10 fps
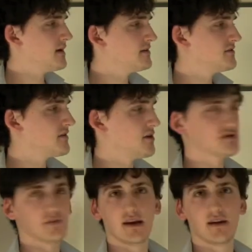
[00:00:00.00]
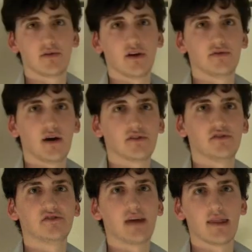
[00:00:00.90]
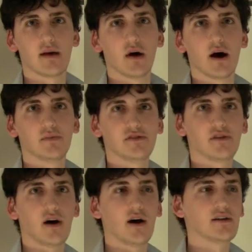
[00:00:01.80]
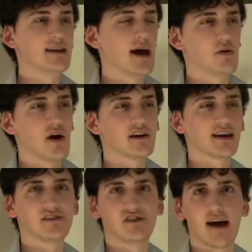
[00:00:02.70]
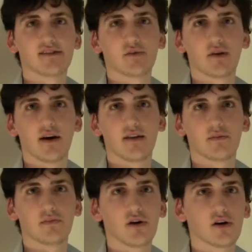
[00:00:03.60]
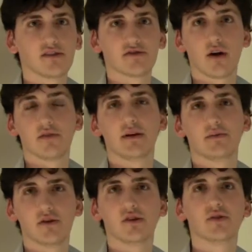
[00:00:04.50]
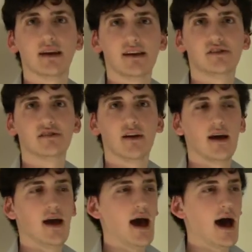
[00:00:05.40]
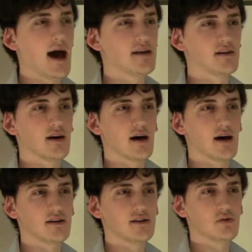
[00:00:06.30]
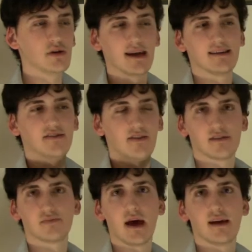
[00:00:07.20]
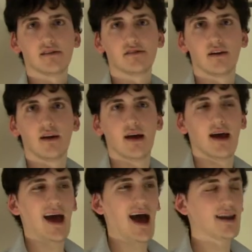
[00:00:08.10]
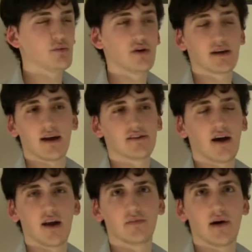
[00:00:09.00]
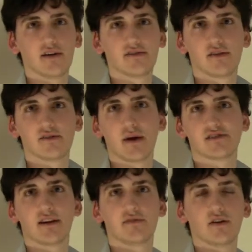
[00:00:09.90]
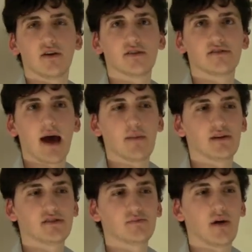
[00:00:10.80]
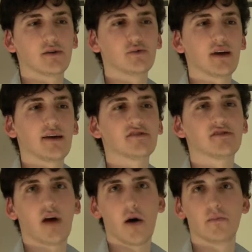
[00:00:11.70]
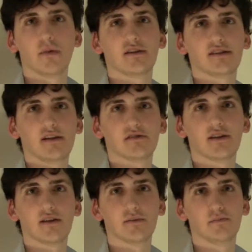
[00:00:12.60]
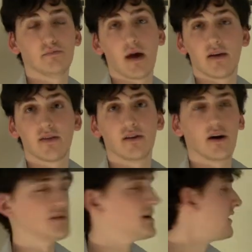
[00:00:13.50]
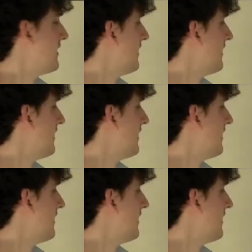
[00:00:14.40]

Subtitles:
Social media profiles, you set them up. You start networking and chatting with other bloggers or other people in your niche, and you link to this page. And it won't get a ton of buzz, especially if you're not established, but it will get some attention, better than nothing.